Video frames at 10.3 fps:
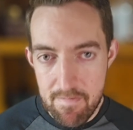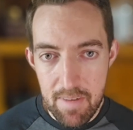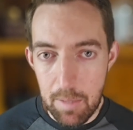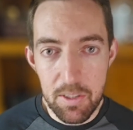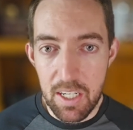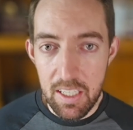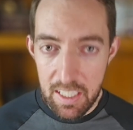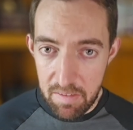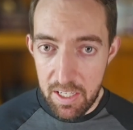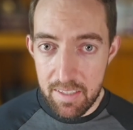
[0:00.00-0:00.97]
I'm just going to
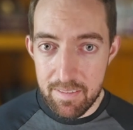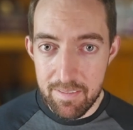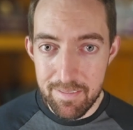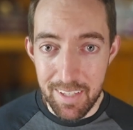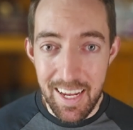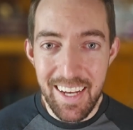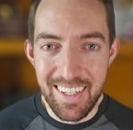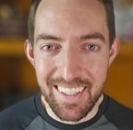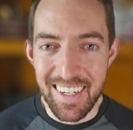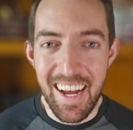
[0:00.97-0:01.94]
leave it.
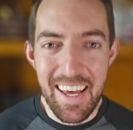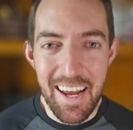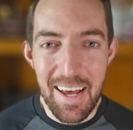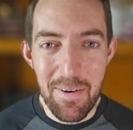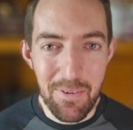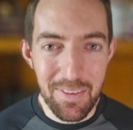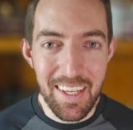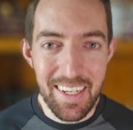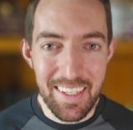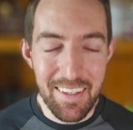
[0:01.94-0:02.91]
I don't
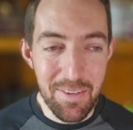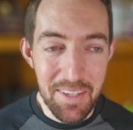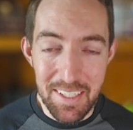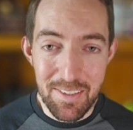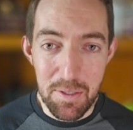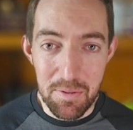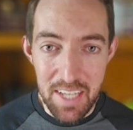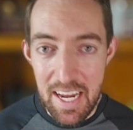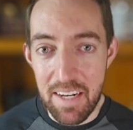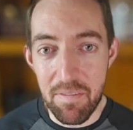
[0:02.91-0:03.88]
think you need to
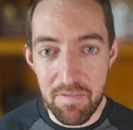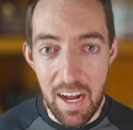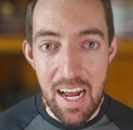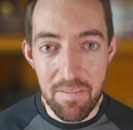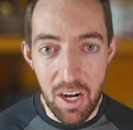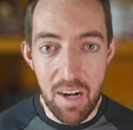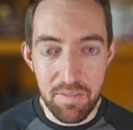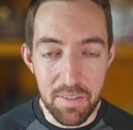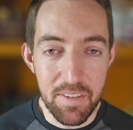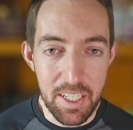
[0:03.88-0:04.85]
take 5
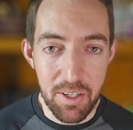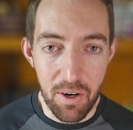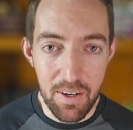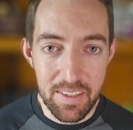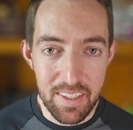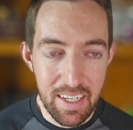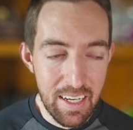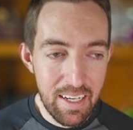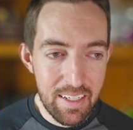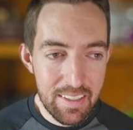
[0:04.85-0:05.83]
off of the current,
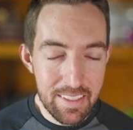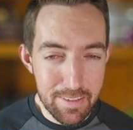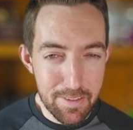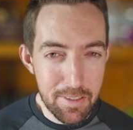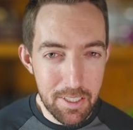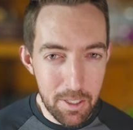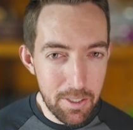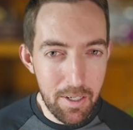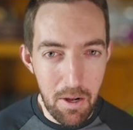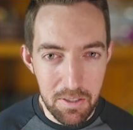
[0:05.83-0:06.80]
because you
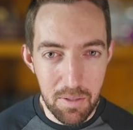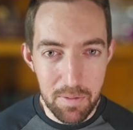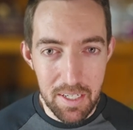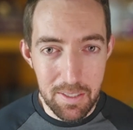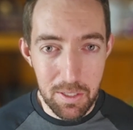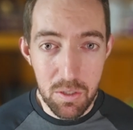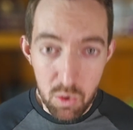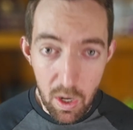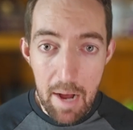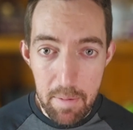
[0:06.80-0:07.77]
could also potentially
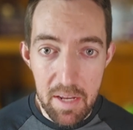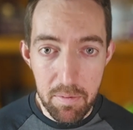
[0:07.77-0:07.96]
drop a